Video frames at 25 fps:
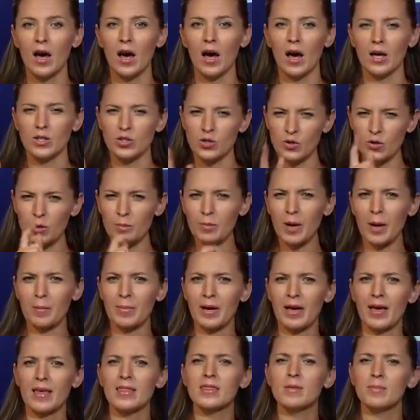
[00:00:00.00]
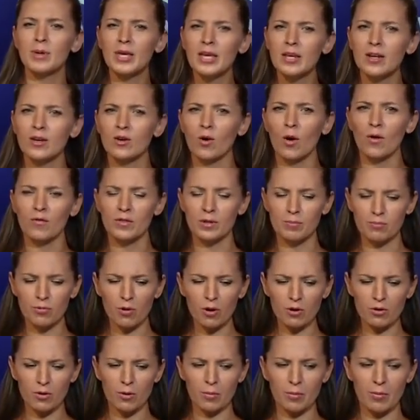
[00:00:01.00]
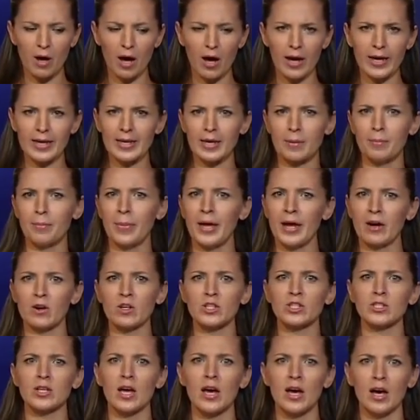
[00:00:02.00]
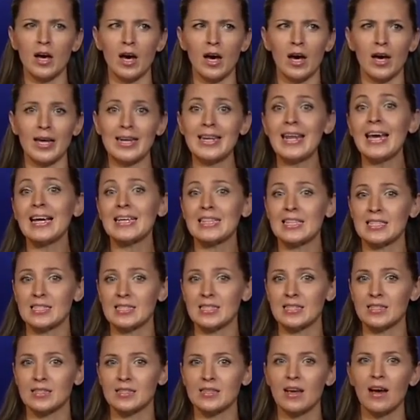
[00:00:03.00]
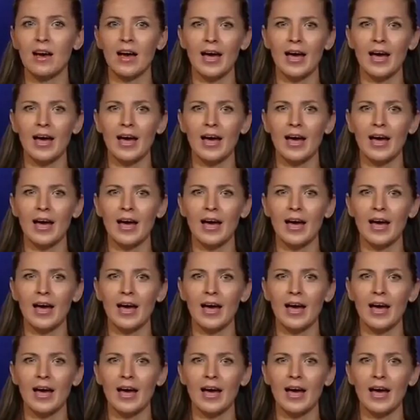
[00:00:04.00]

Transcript: Do you remember at the beginning of the program I compared necklaces,